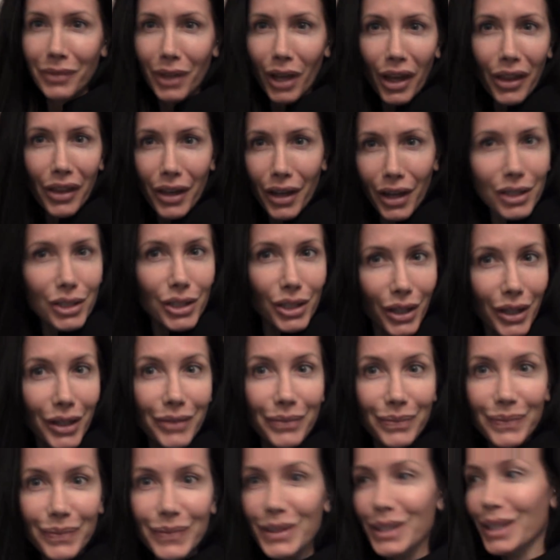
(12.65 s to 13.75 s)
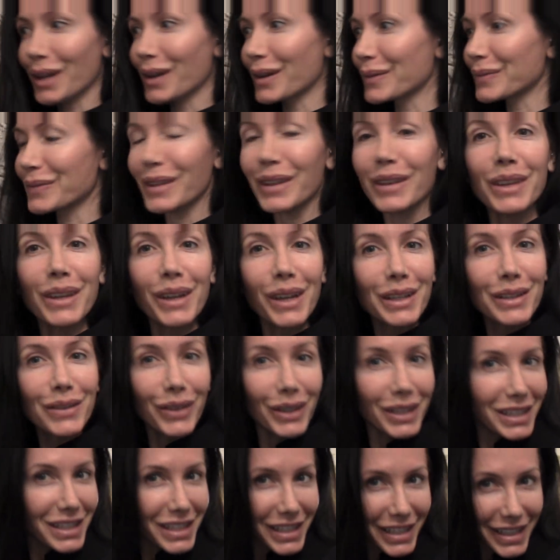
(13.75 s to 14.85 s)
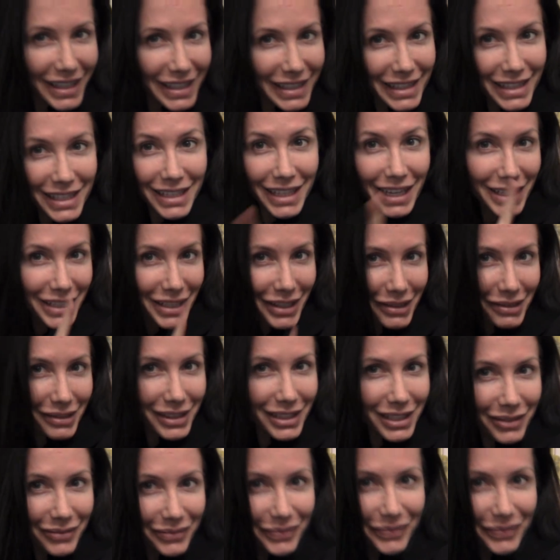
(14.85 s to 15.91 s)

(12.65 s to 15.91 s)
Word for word: I think I should. So you guys want to see it? Stay tuned.